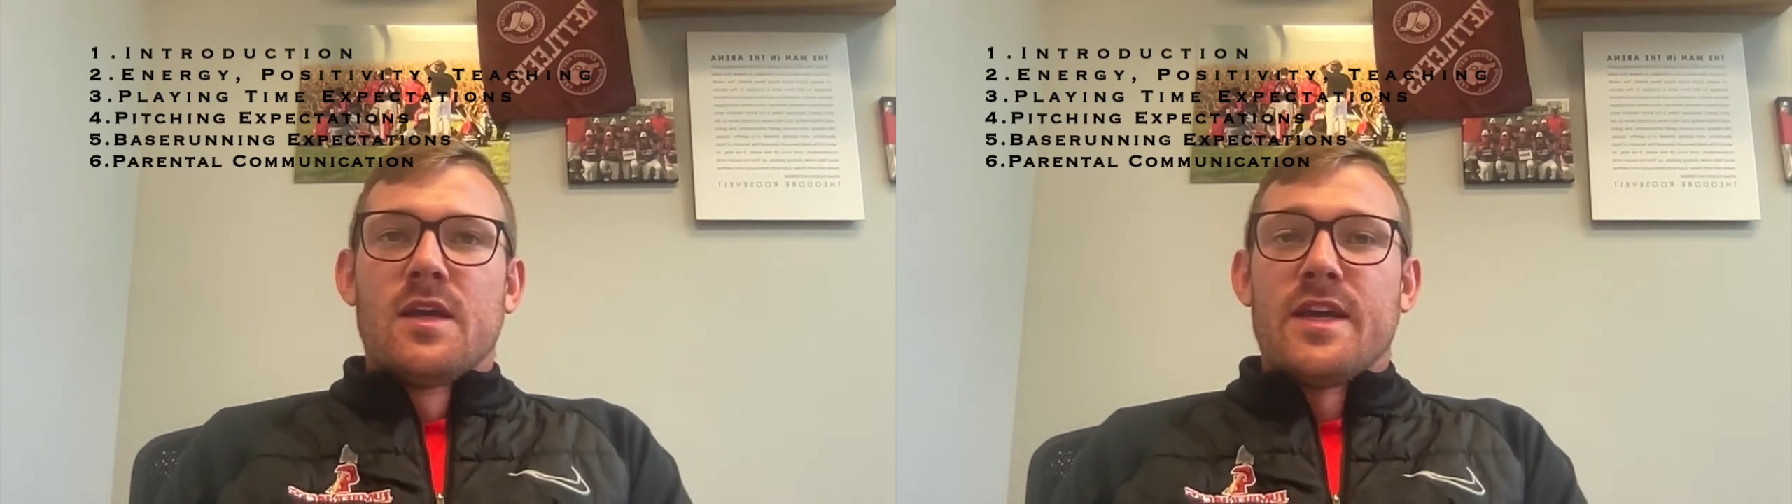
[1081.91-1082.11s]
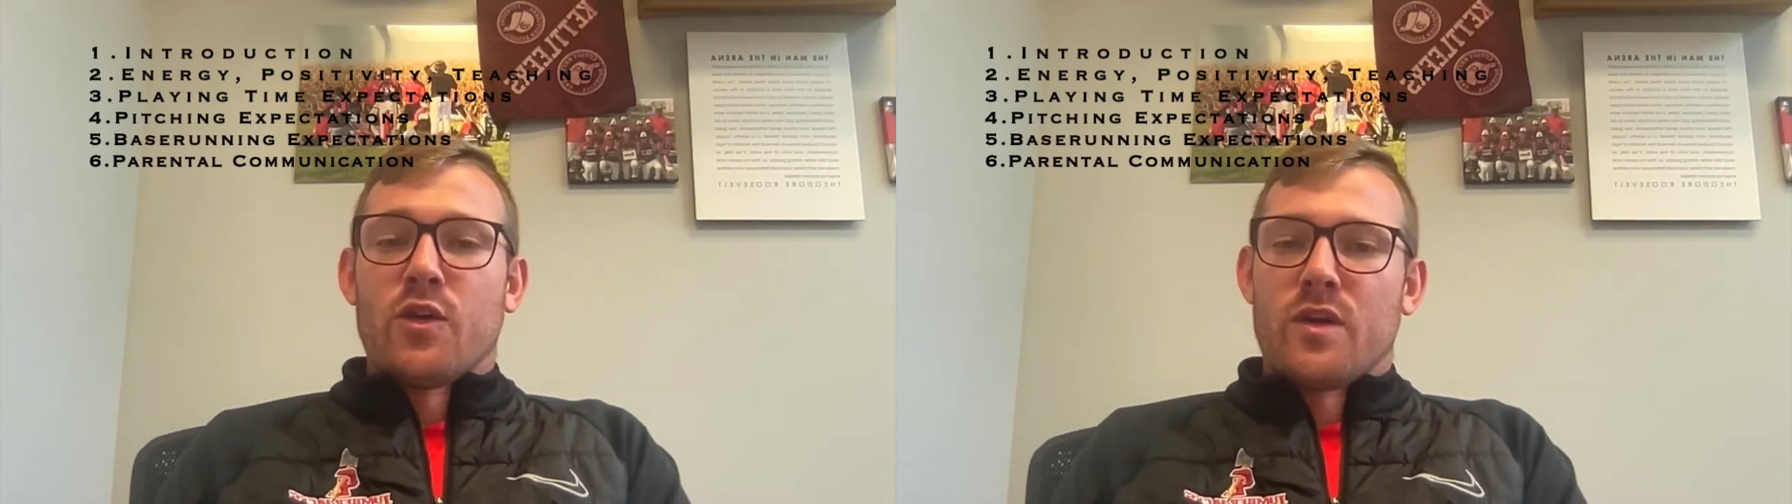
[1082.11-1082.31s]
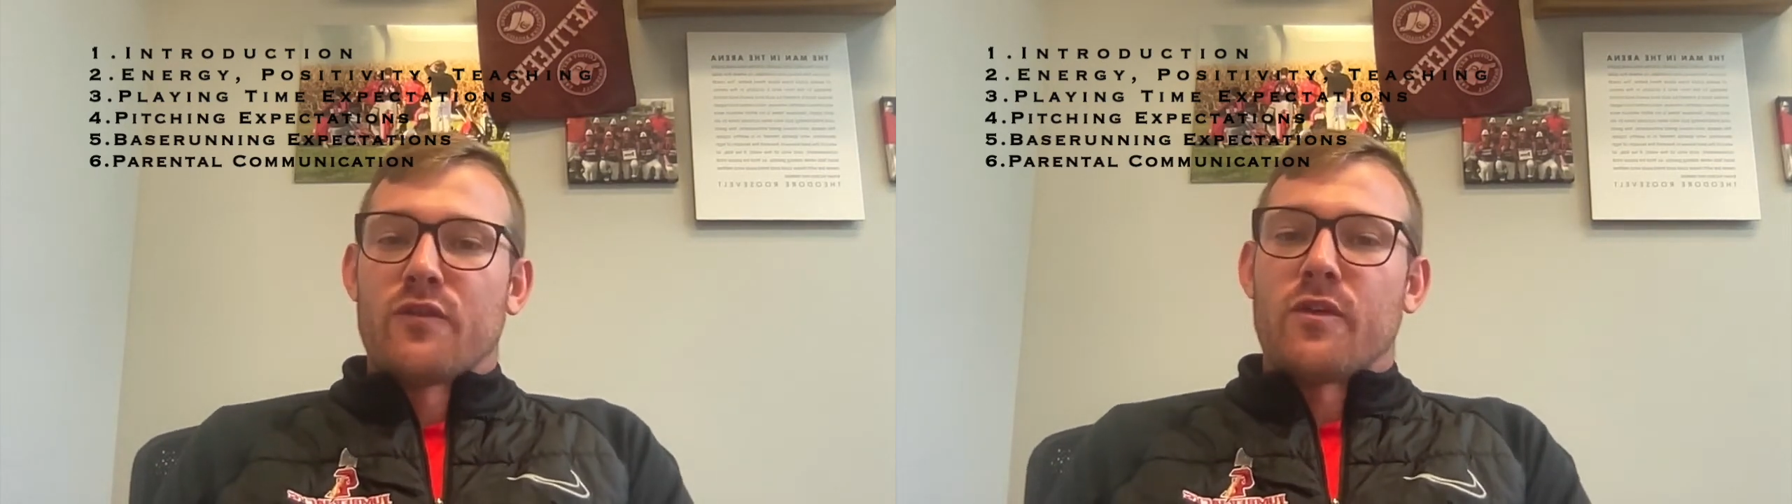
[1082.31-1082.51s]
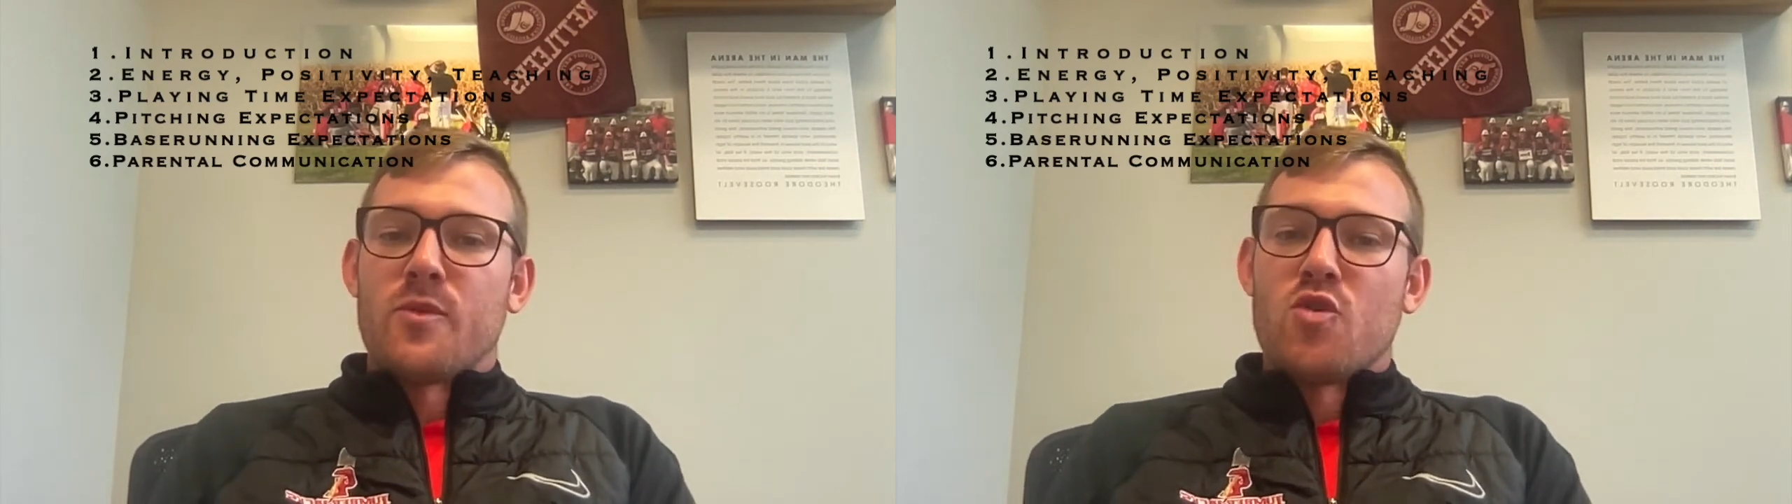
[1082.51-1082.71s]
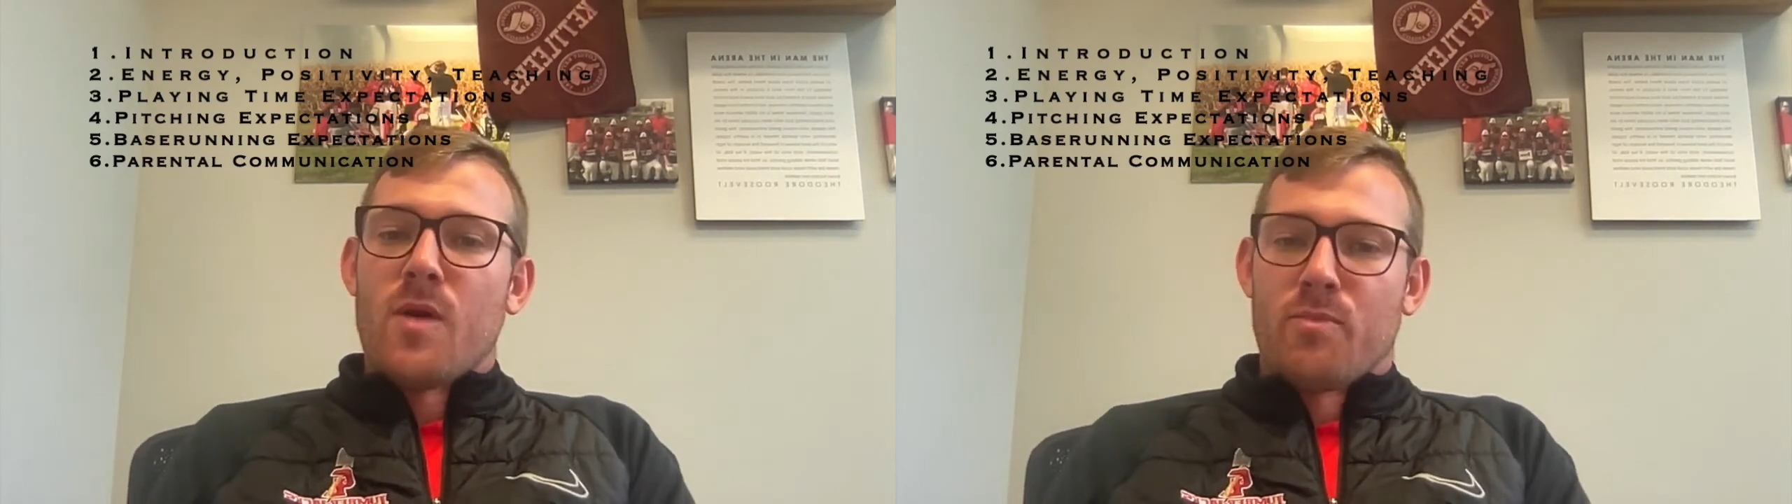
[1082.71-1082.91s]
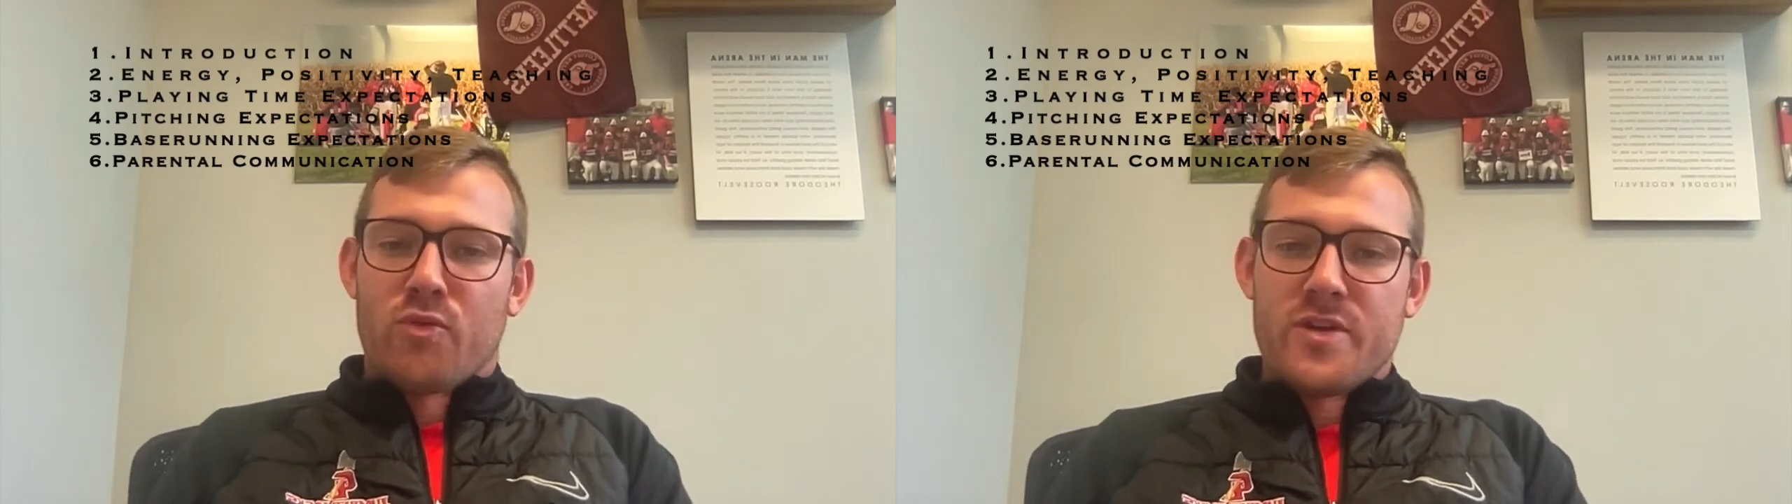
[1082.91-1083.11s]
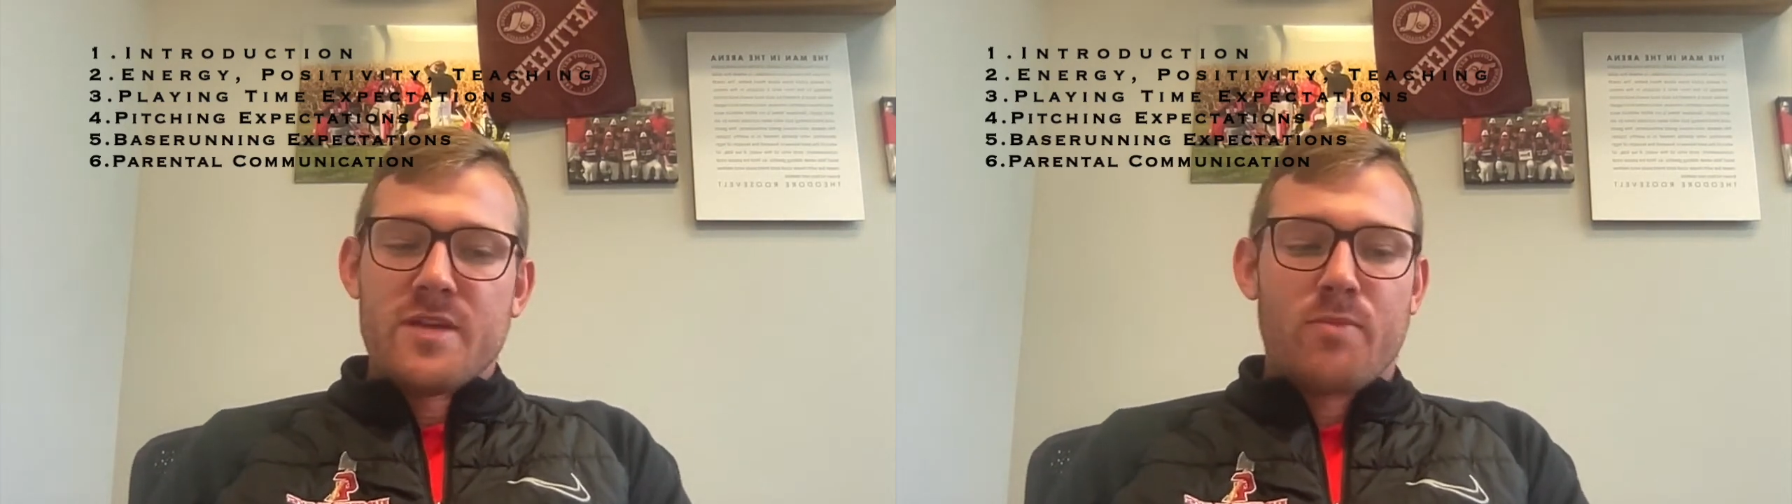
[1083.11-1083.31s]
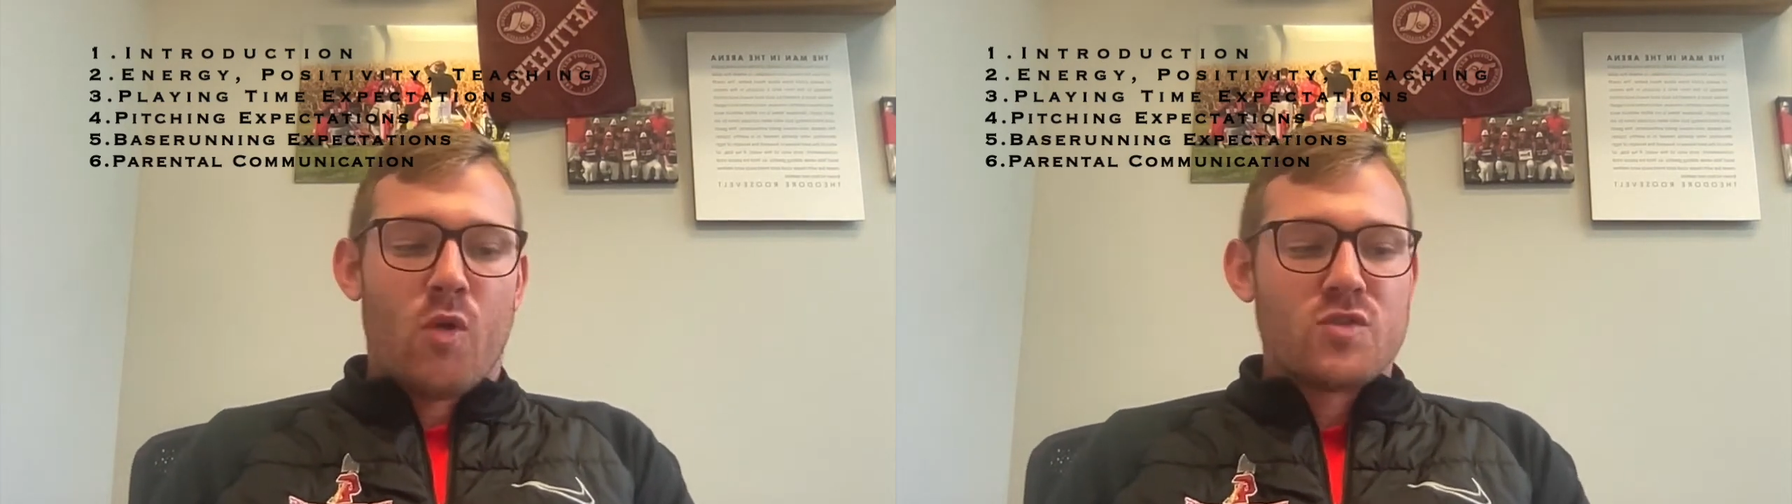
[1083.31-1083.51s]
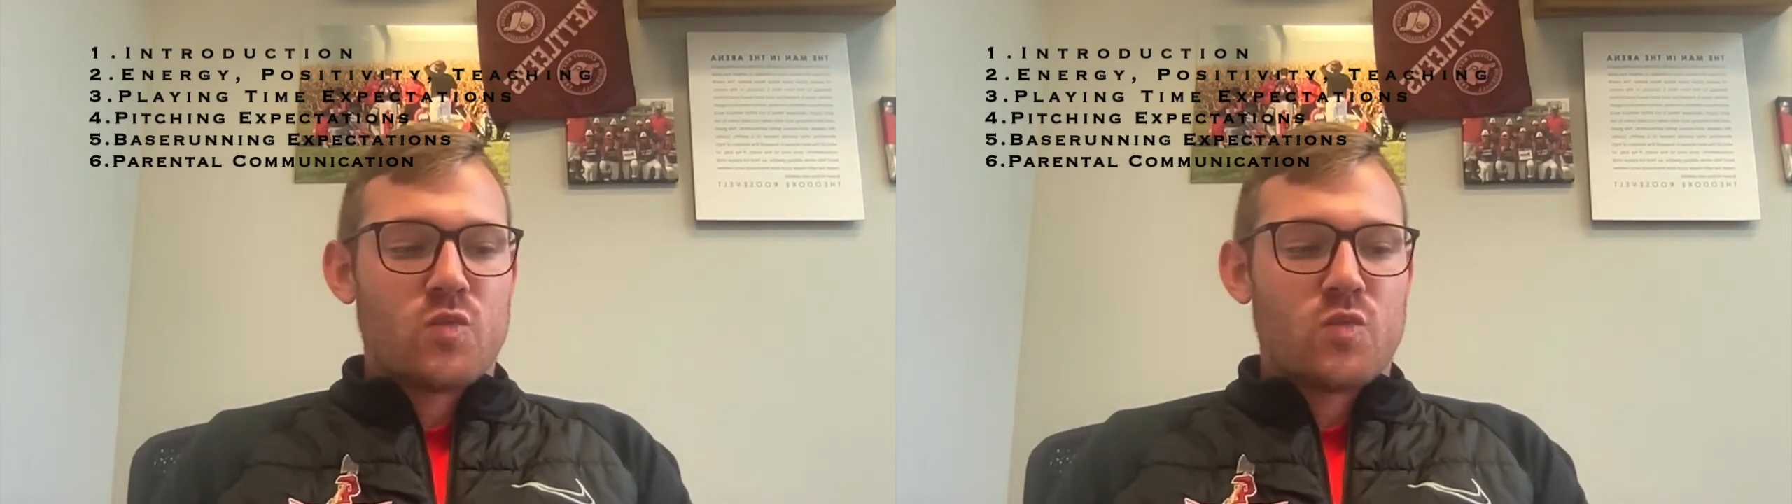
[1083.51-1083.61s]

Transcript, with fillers: hearing from you about pre and post